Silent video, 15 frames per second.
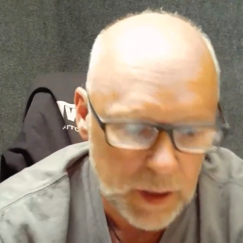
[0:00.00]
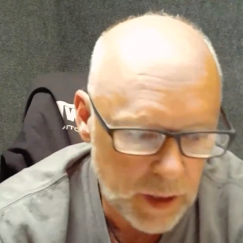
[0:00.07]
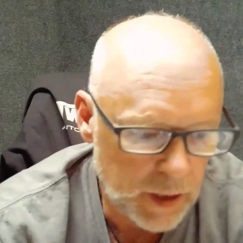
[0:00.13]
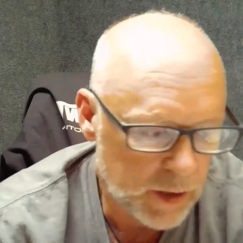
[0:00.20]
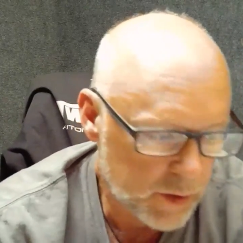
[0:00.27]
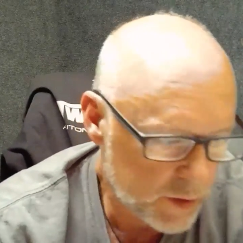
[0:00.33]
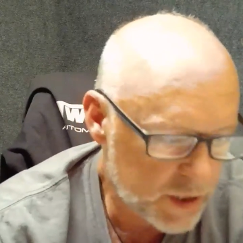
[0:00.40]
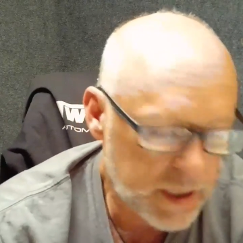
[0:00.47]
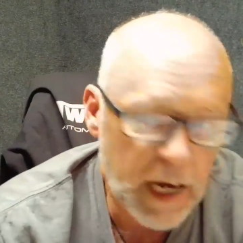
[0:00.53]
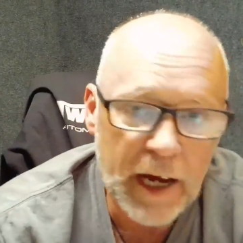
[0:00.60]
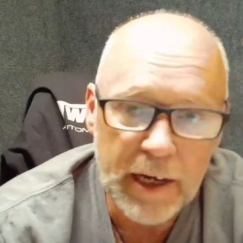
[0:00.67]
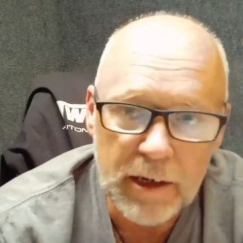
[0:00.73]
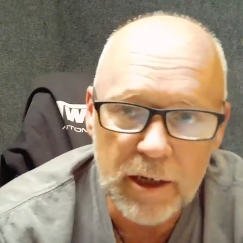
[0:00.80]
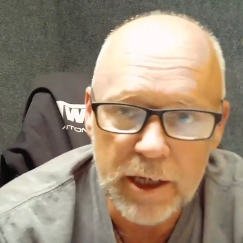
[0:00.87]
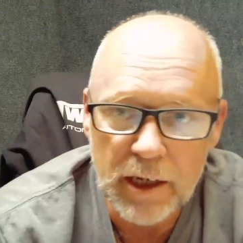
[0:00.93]
And
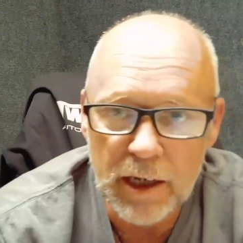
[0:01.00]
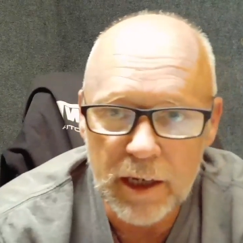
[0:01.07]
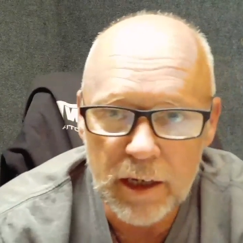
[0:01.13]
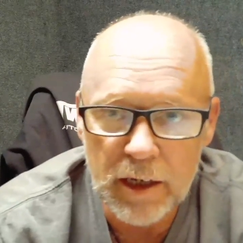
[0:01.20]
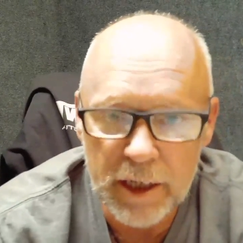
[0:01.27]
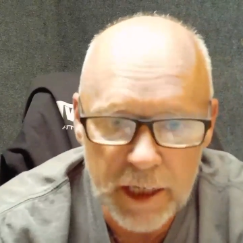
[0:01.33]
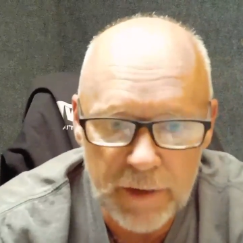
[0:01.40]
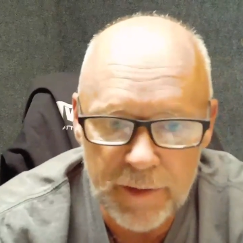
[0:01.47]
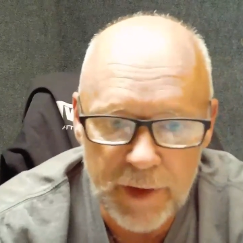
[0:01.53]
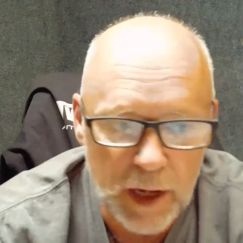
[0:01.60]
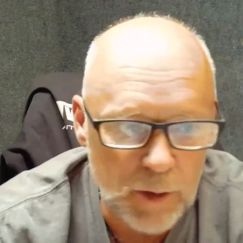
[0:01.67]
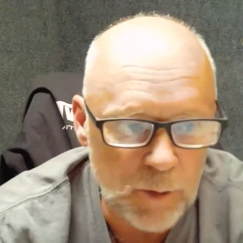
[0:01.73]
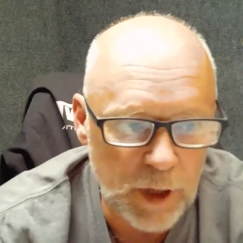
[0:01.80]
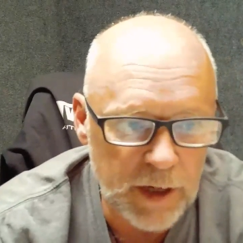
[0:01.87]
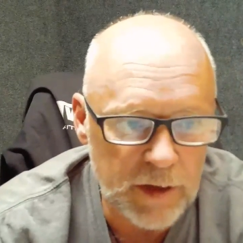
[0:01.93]
sadly, let it leave
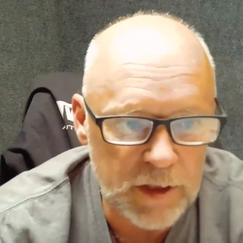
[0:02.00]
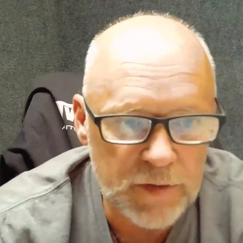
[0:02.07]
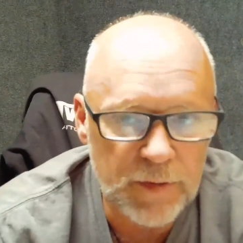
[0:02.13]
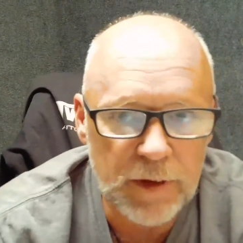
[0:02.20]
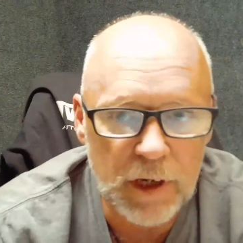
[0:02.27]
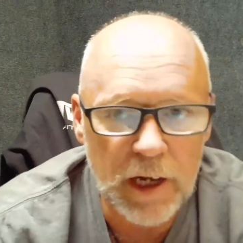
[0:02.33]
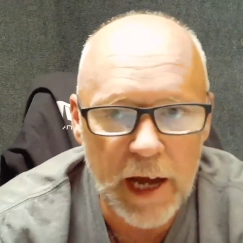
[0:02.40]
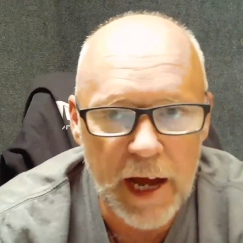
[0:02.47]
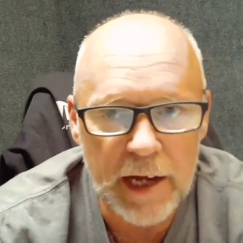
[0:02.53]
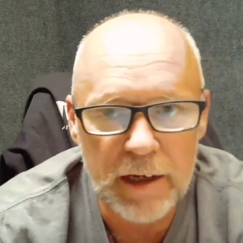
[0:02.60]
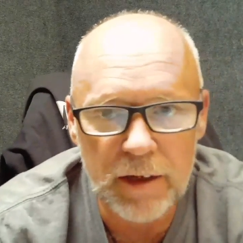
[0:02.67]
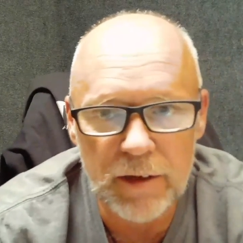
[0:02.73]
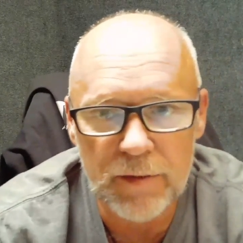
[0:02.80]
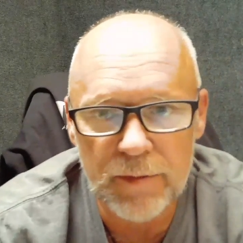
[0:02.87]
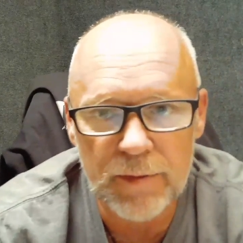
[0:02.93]
that way just for lack
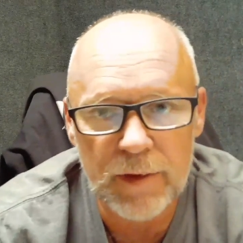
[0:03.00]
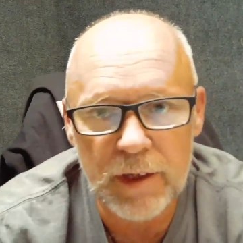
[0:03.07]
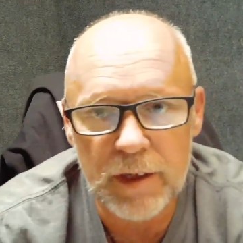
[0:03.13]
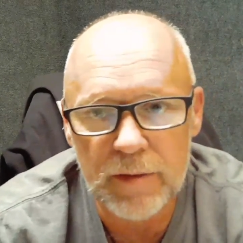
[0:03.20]
of